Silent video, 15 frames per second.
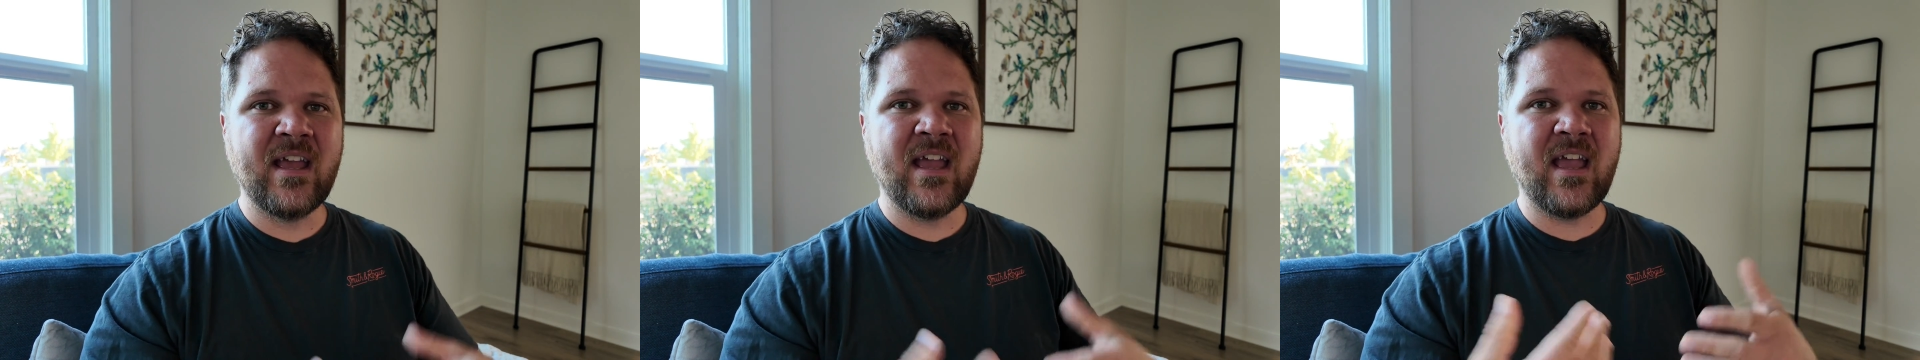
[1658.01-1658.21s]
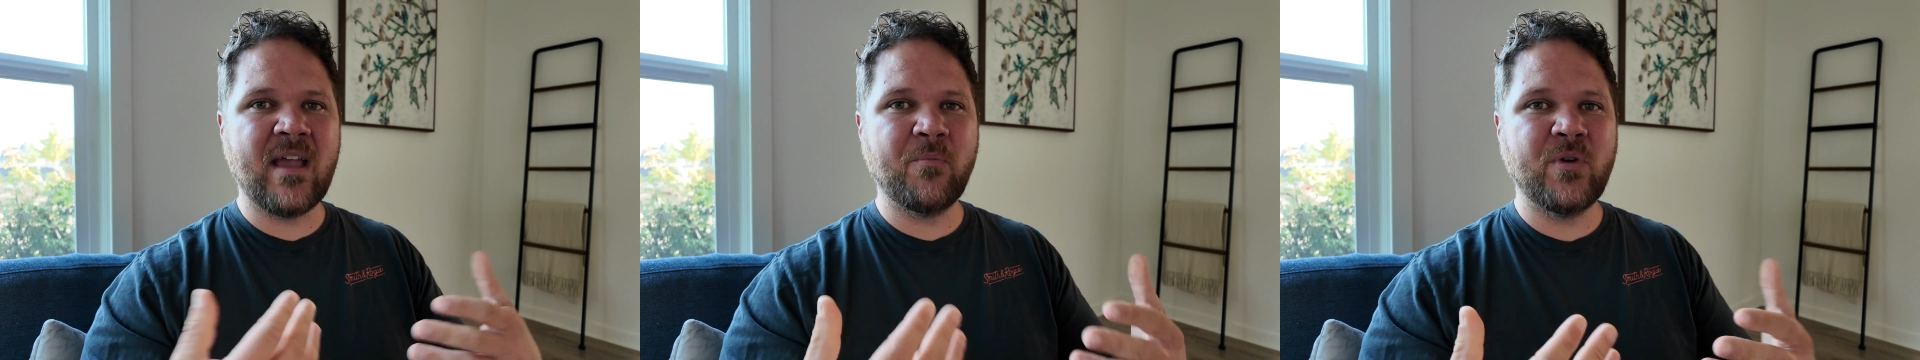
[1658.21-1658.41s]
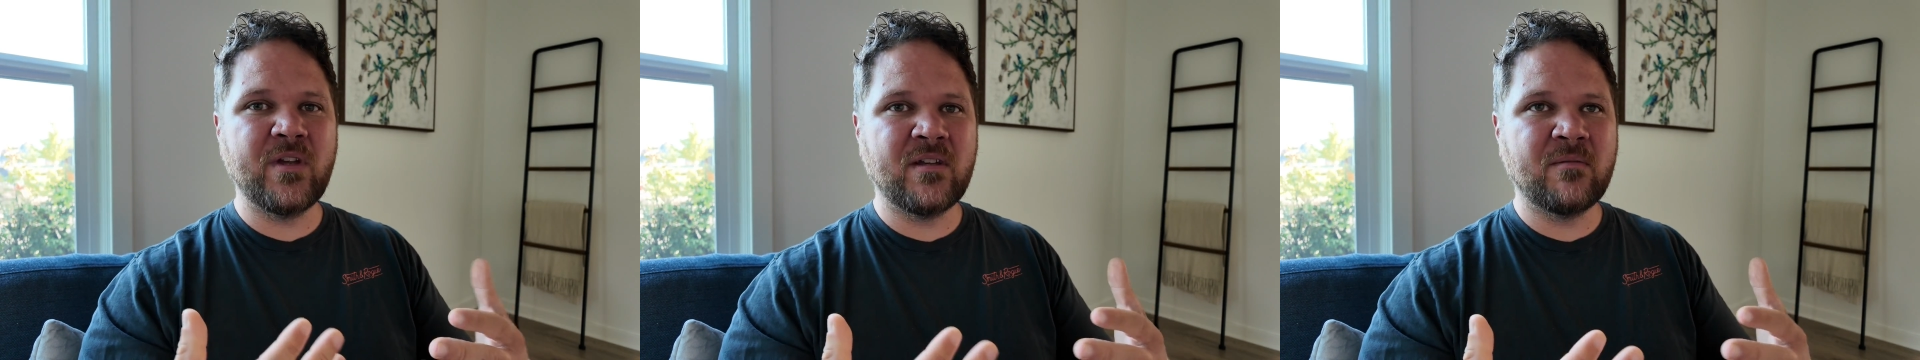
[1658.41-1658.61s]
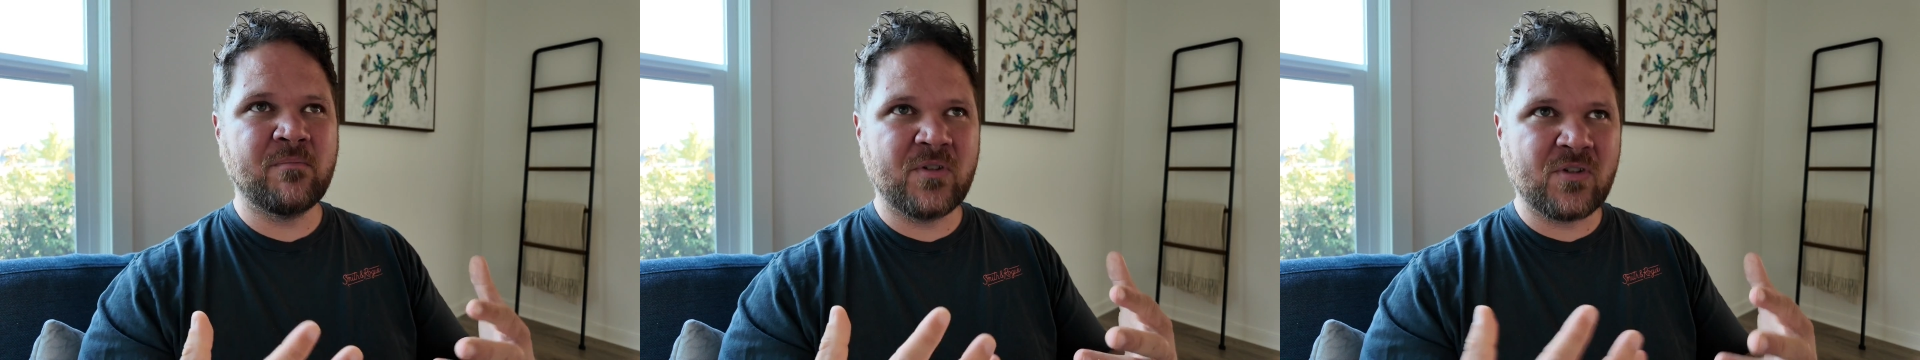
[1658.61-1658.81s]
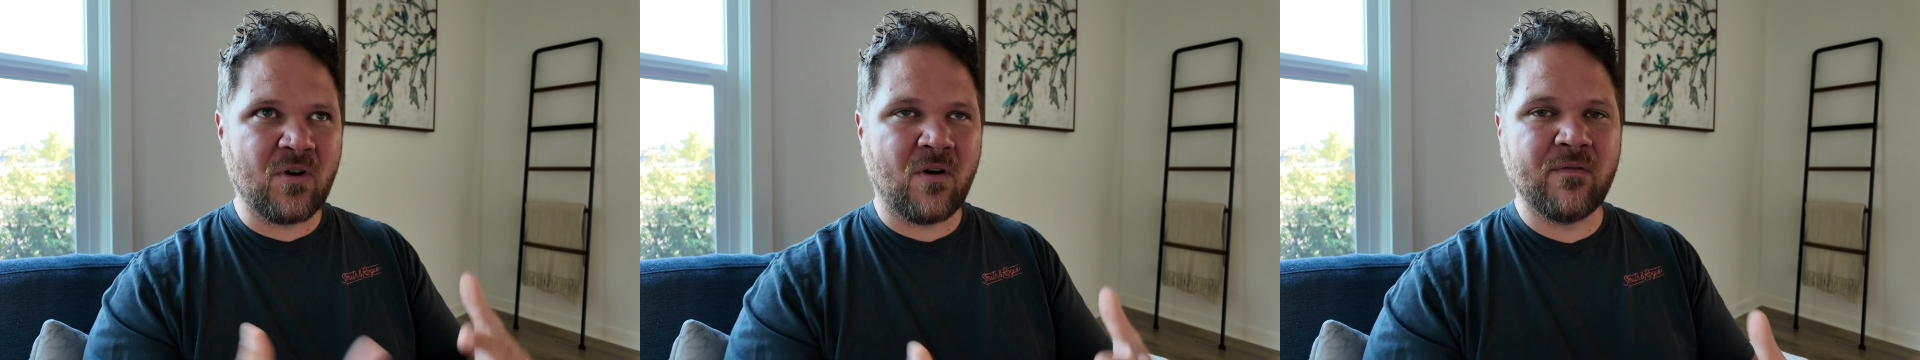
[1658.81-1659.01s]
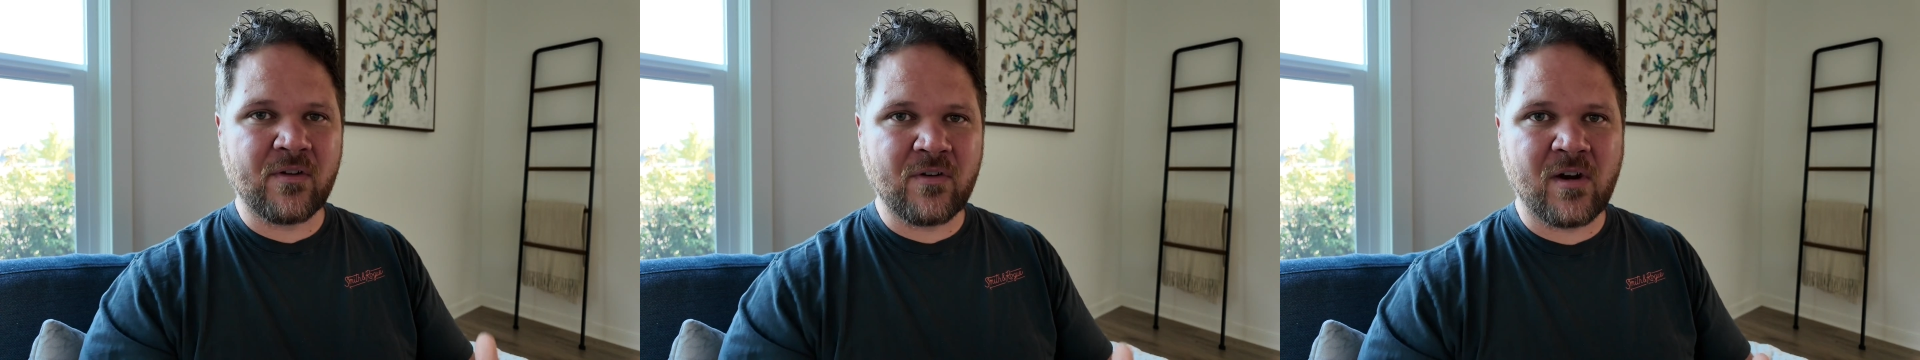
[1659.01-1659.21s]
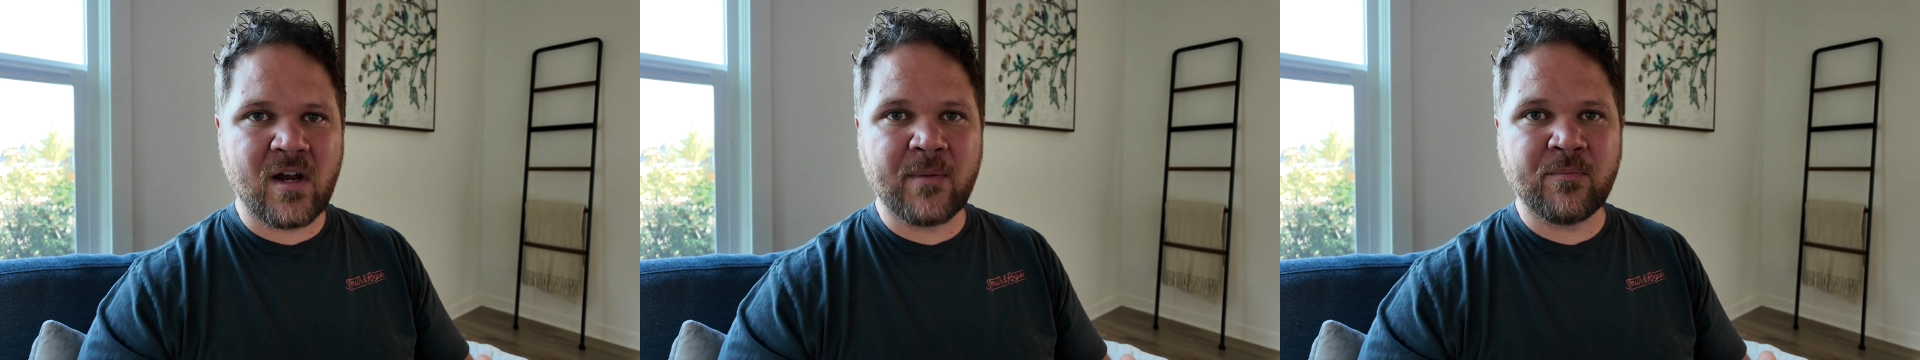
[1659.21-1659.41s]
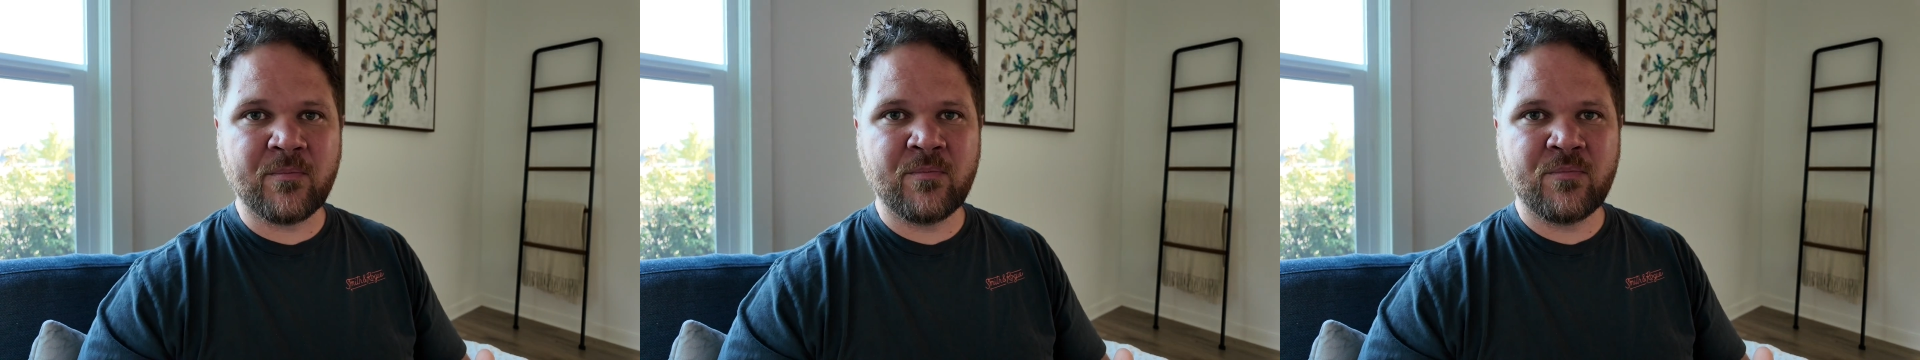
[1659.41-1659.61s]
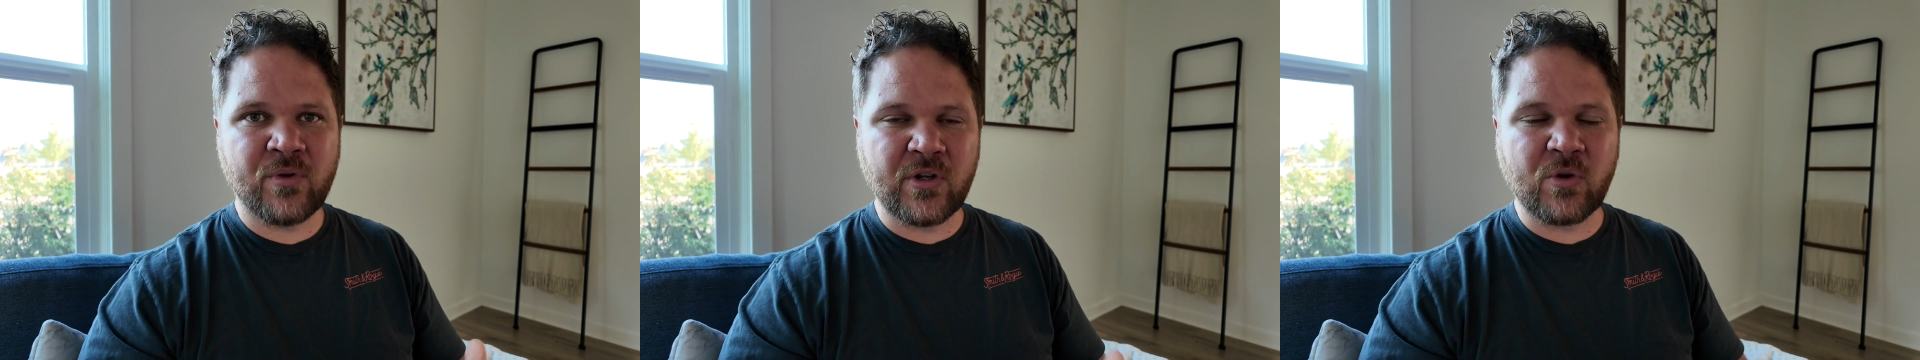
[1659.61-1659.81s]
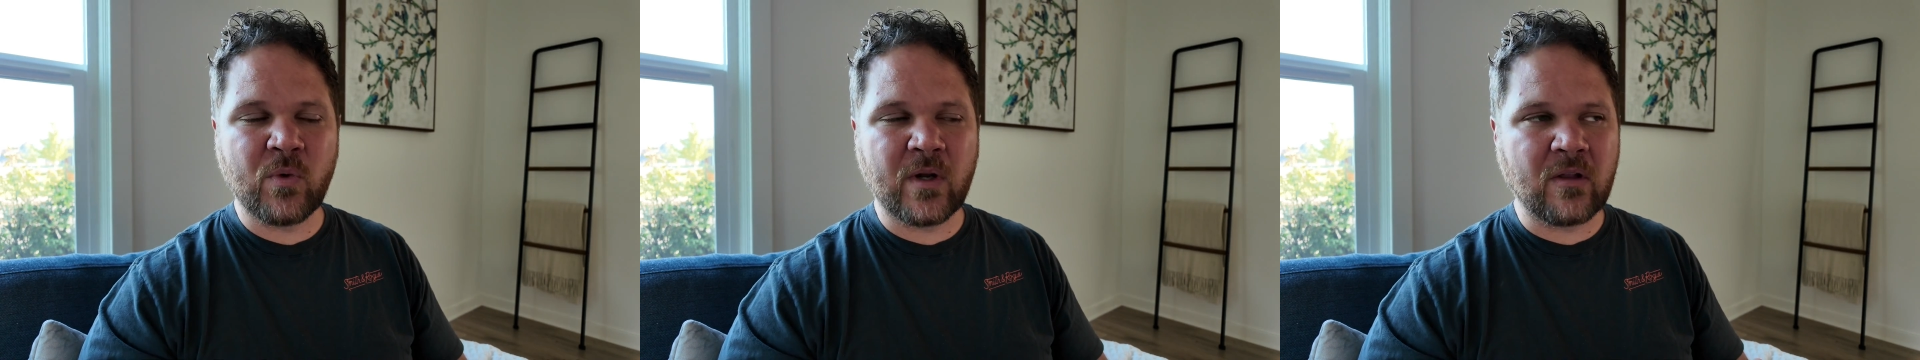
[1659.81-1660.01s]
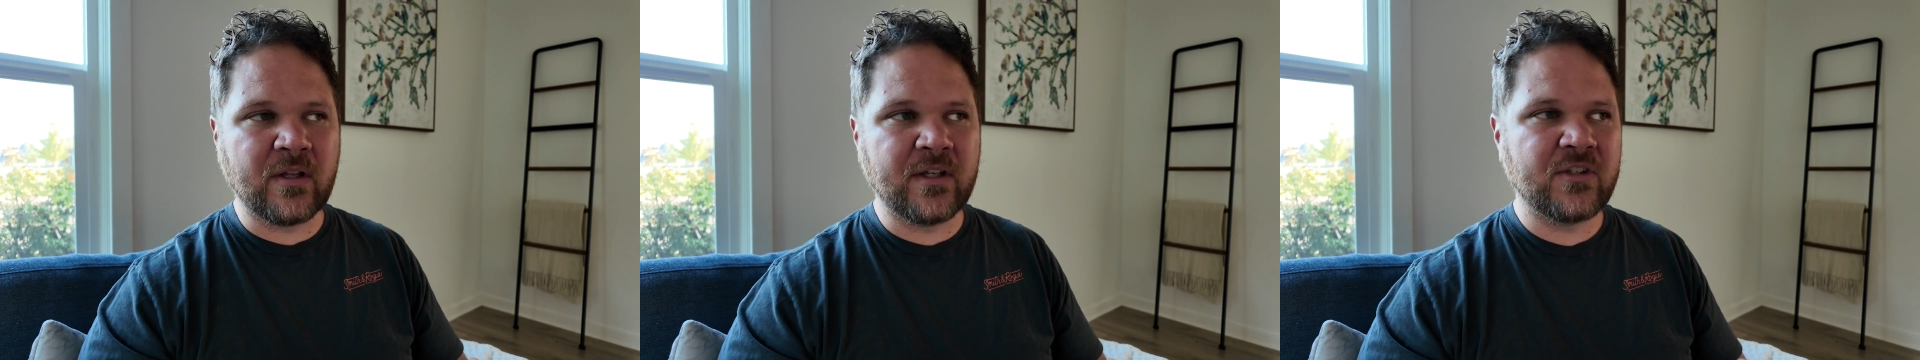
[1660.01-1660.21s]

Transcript: And we solve the crime pretty quickly.